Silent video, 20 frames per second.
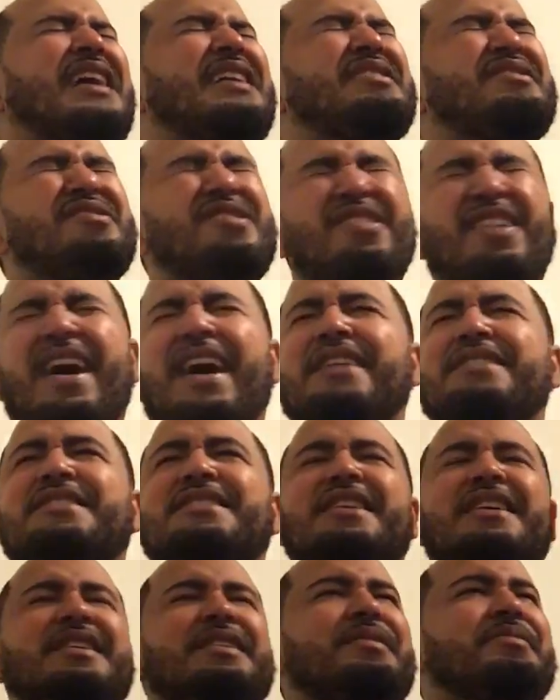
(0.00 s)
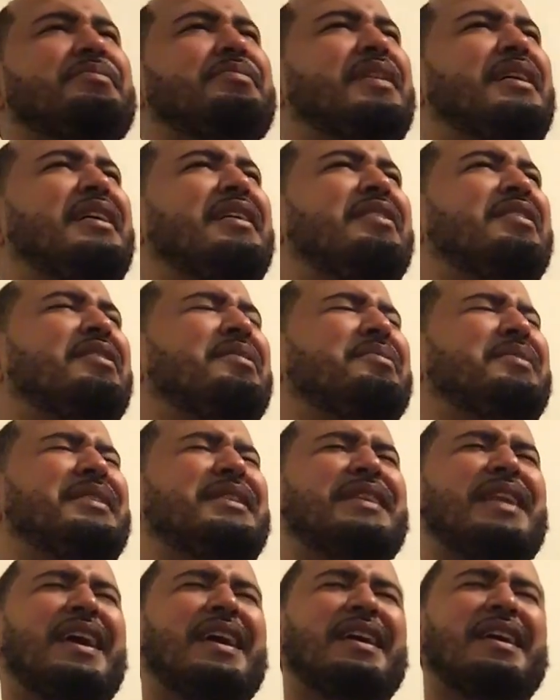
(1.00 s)
I know I said it, man. You know I
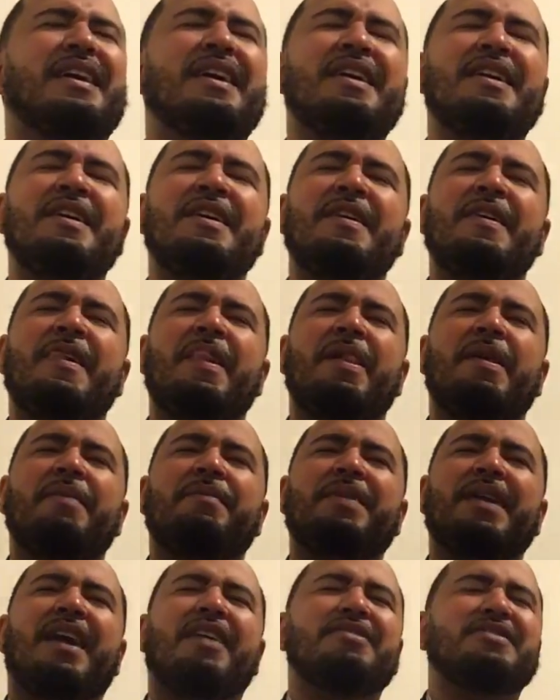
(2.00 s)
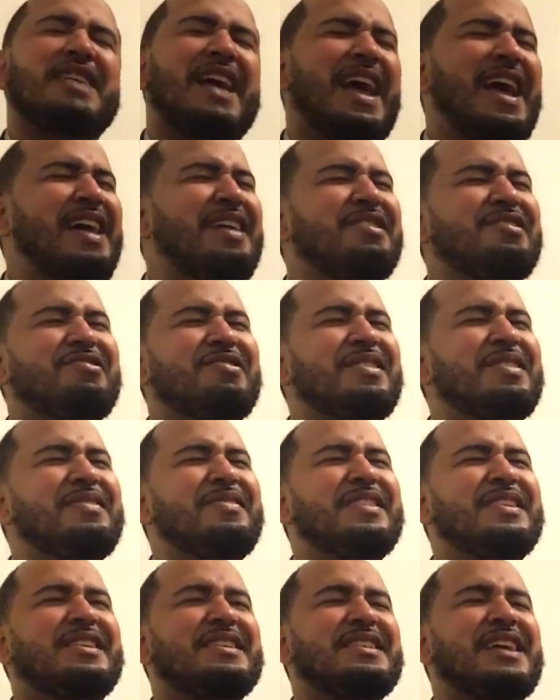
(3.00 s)
mean, like, but I was angry
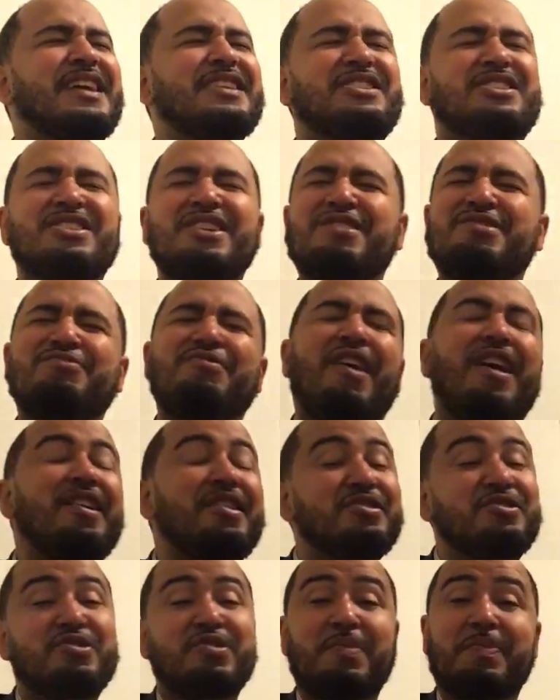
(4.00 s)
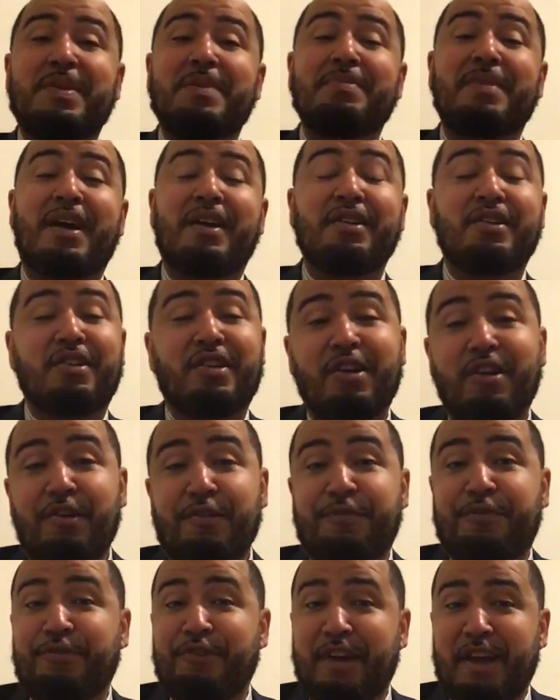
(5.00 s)
because I just wanted you to be my
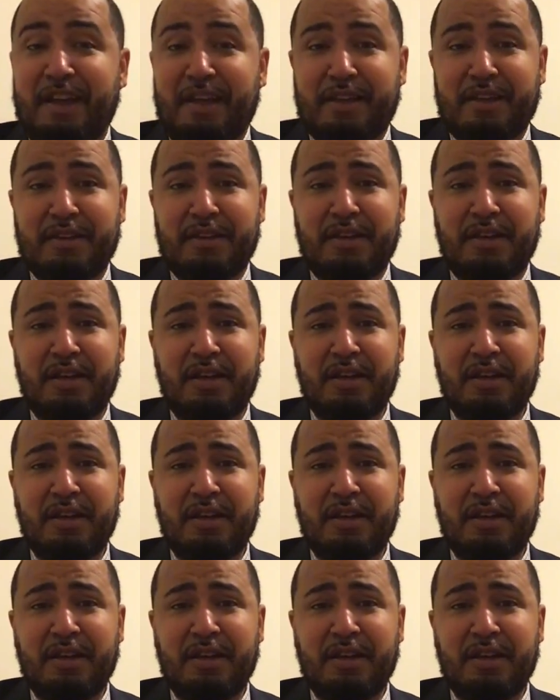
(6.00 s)
girlfriend.